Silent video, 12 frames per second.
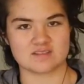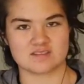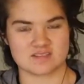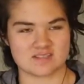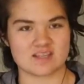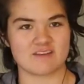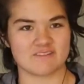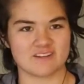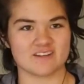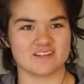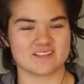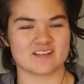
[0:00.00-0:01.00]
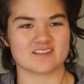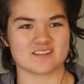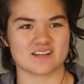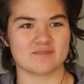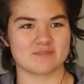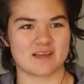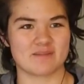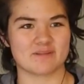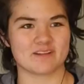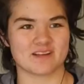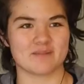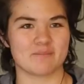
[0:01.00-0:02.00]
It definitely sounds like I'm
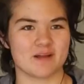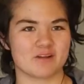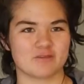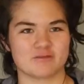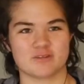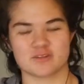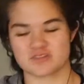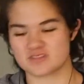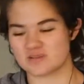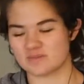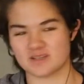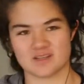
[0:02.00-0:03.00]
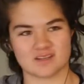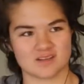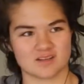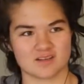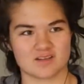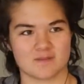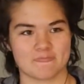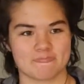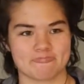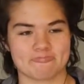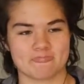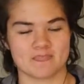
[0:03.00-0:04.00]
tapping like a microphone or something.
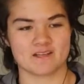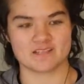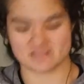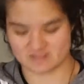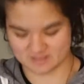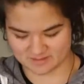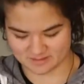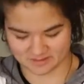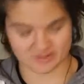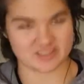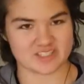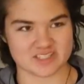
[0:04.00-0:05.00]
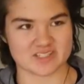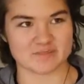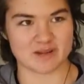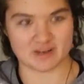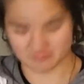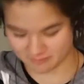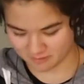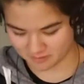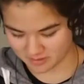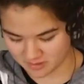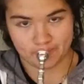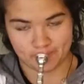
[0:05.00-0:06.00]
Like it's it's literally just a microphone.